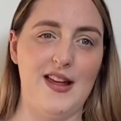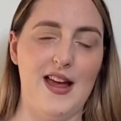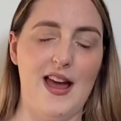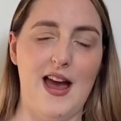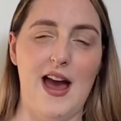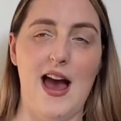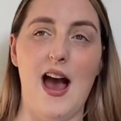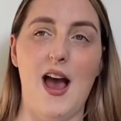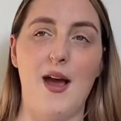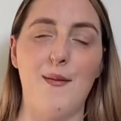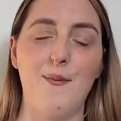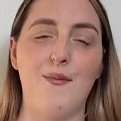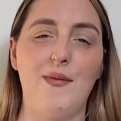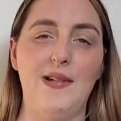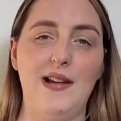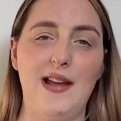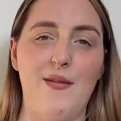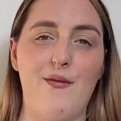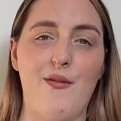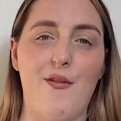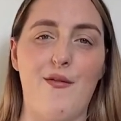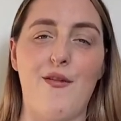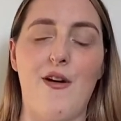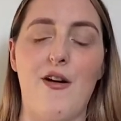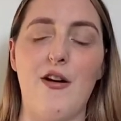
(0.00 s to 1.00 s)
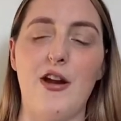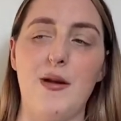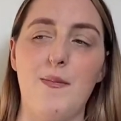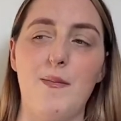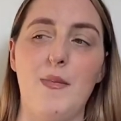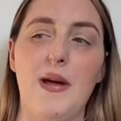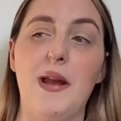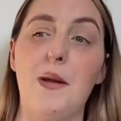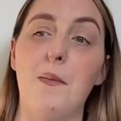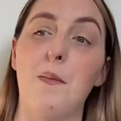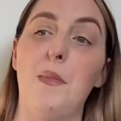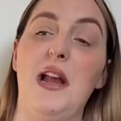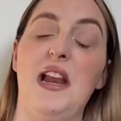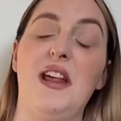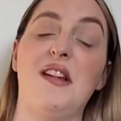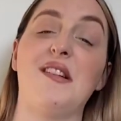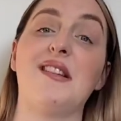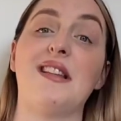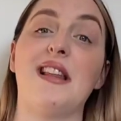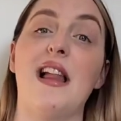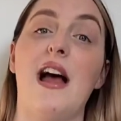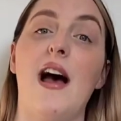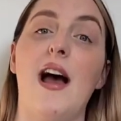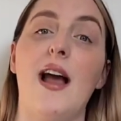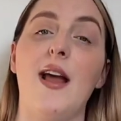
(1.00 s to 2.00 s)
I live a very minimalist
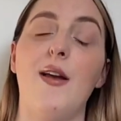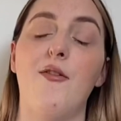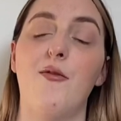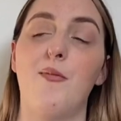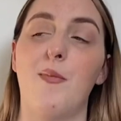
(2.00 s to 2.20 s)
life,